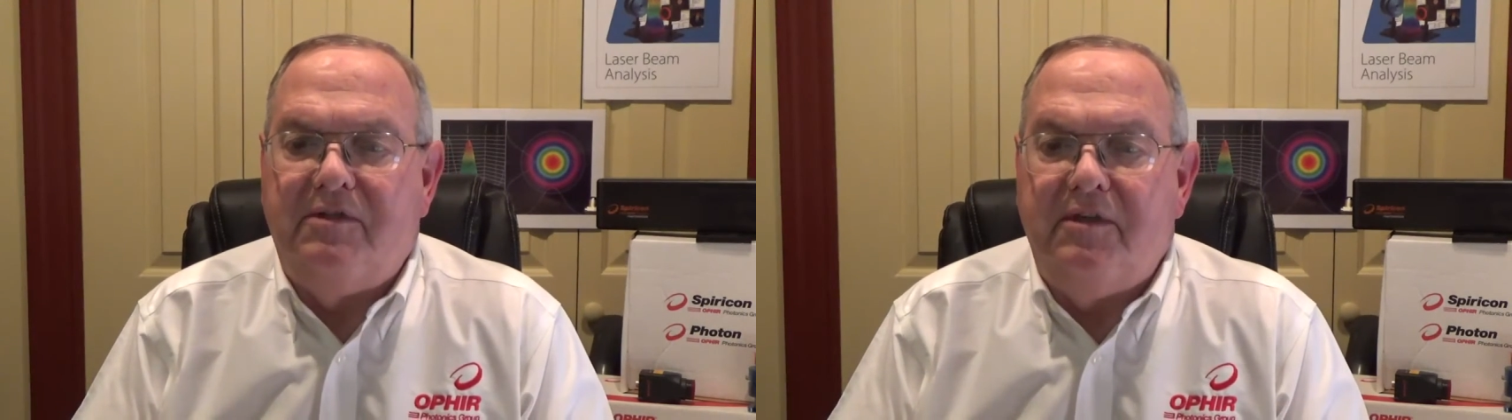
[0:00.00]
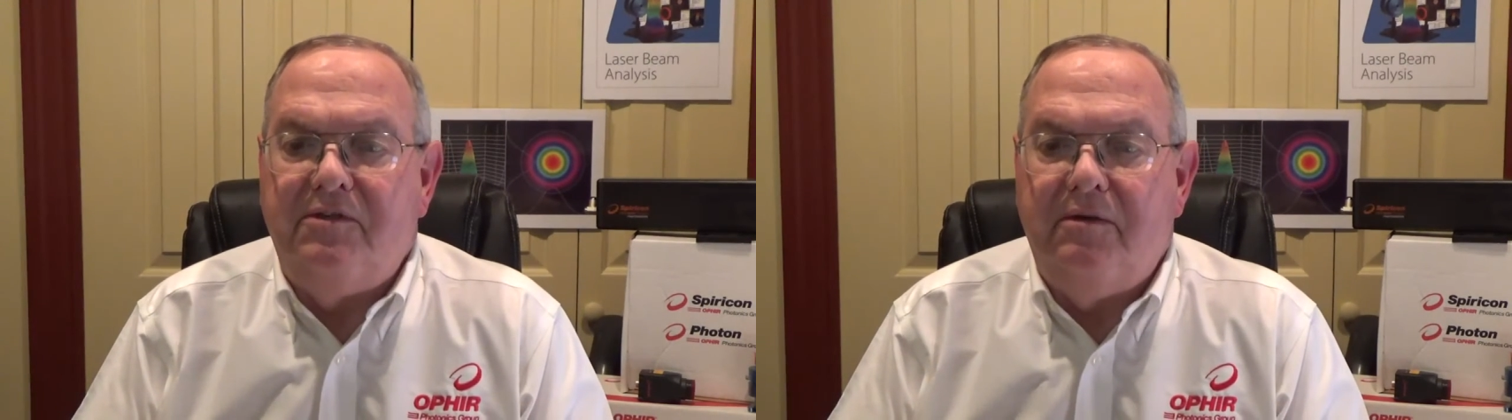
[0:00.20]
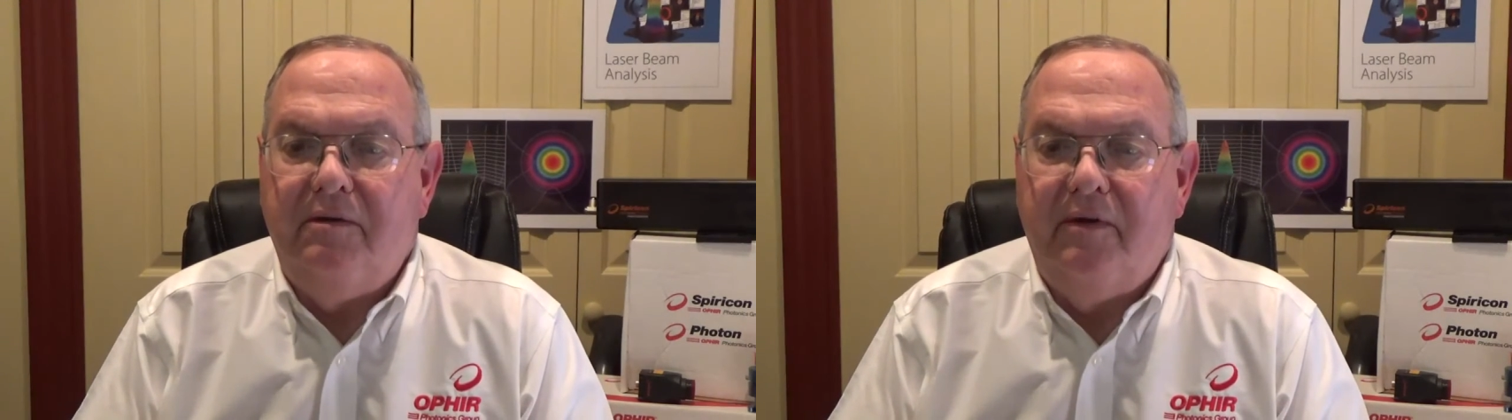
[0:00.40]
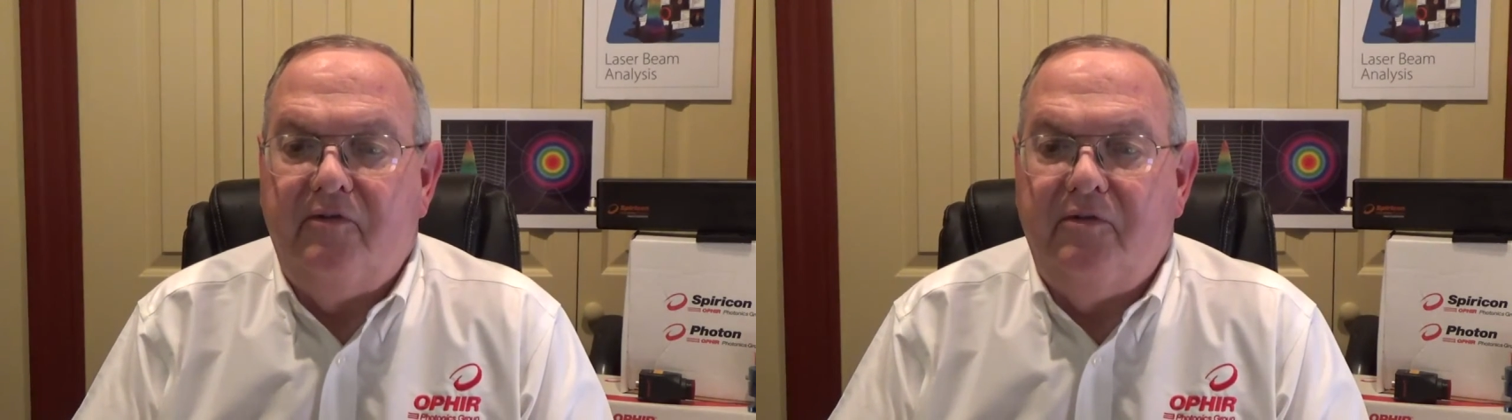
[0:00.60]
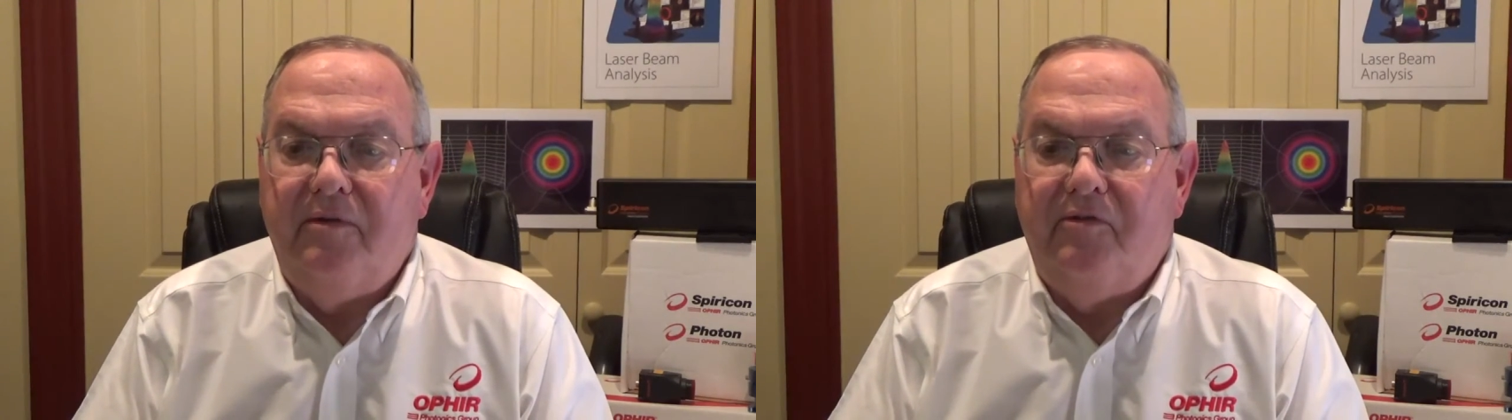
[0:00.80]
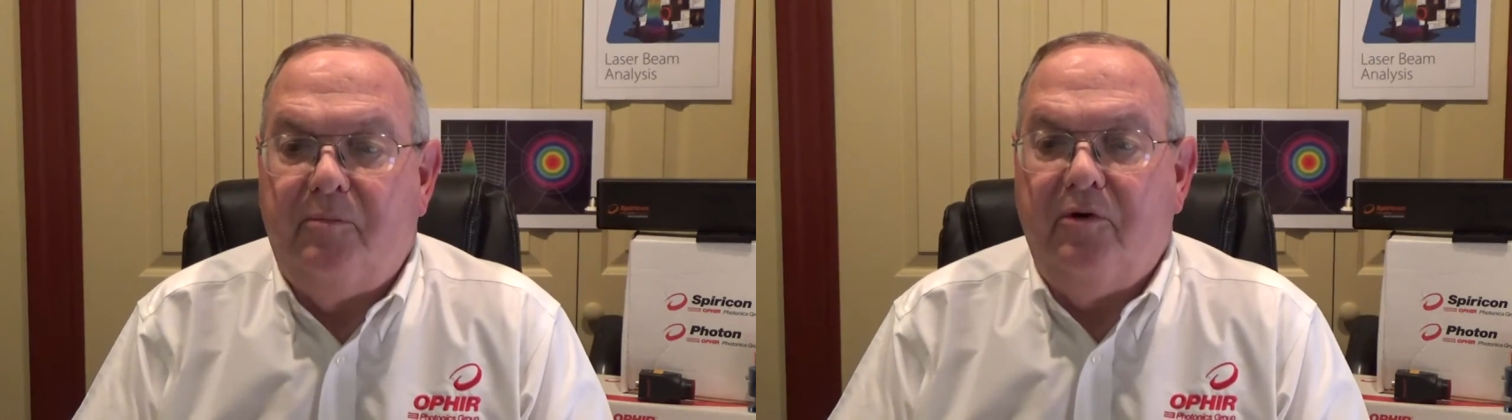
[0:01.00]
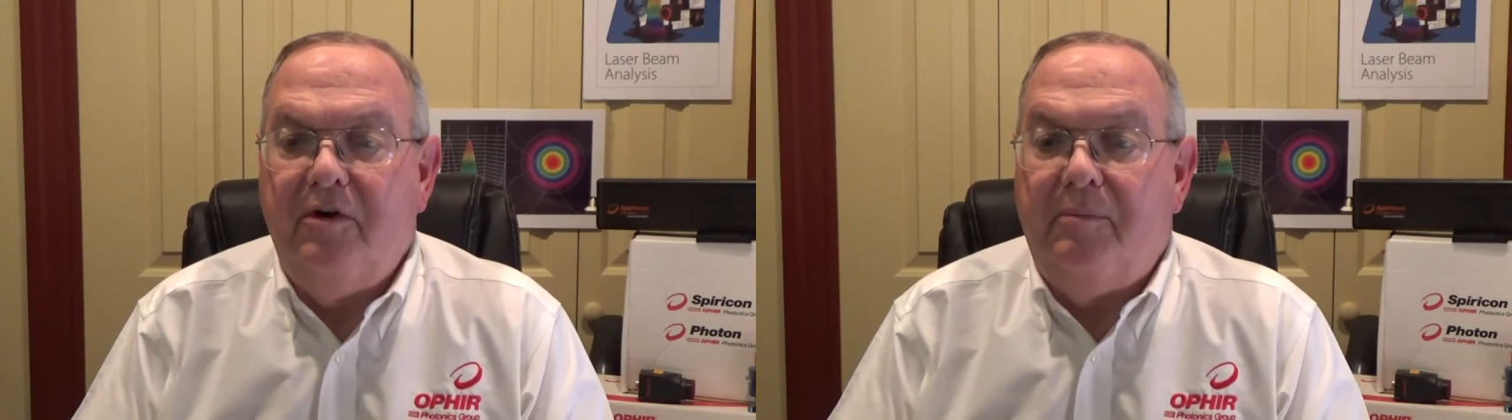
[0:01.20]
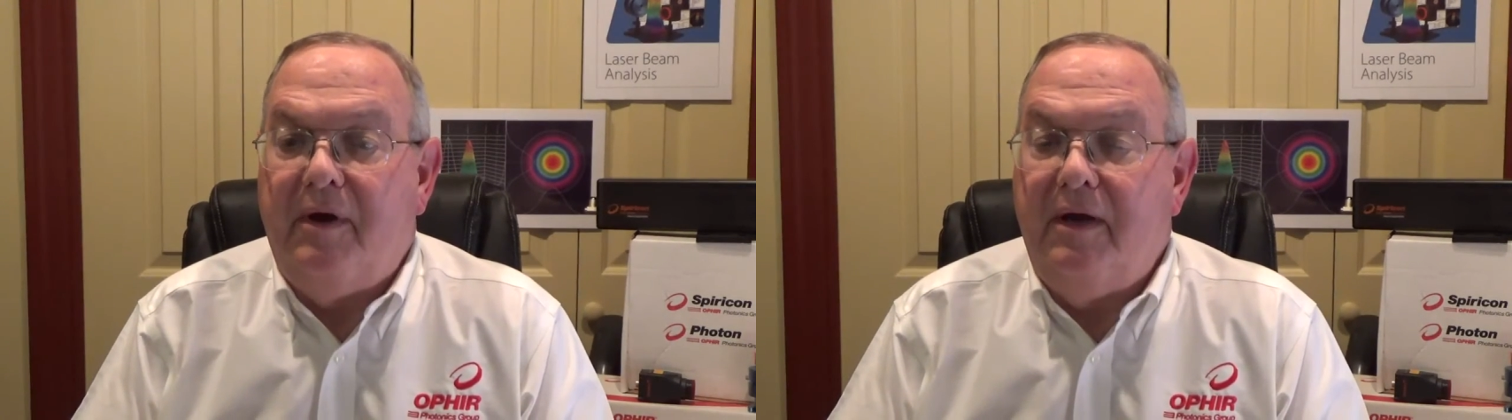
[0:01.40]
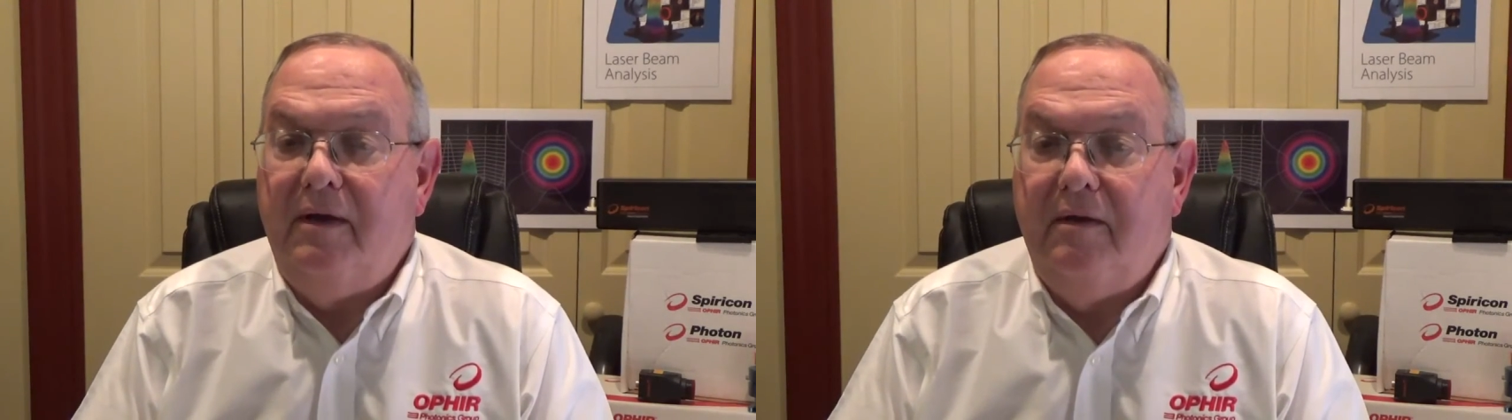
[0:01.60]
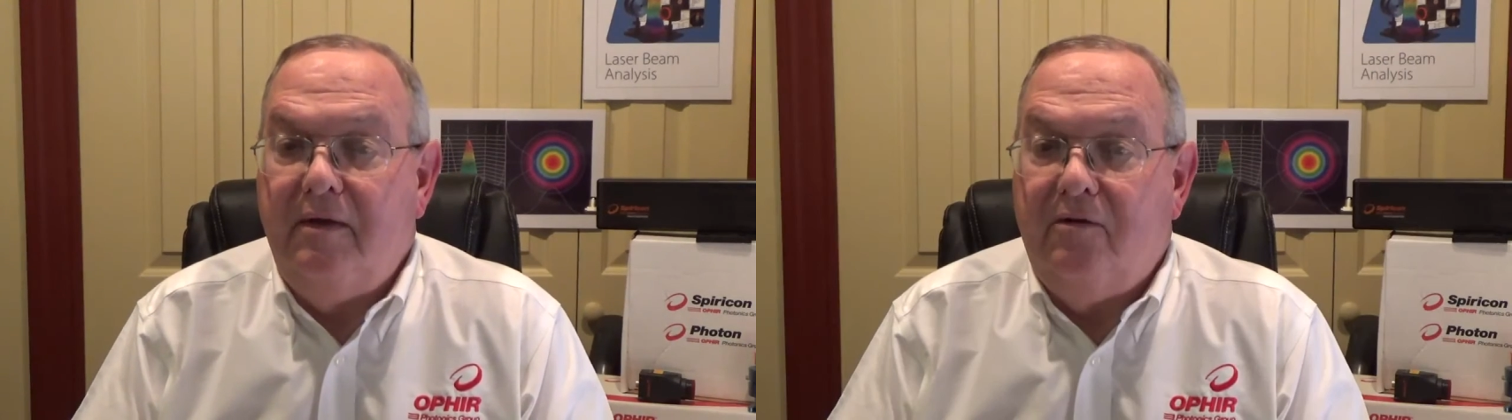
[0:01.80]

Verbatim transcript: sensor is supported by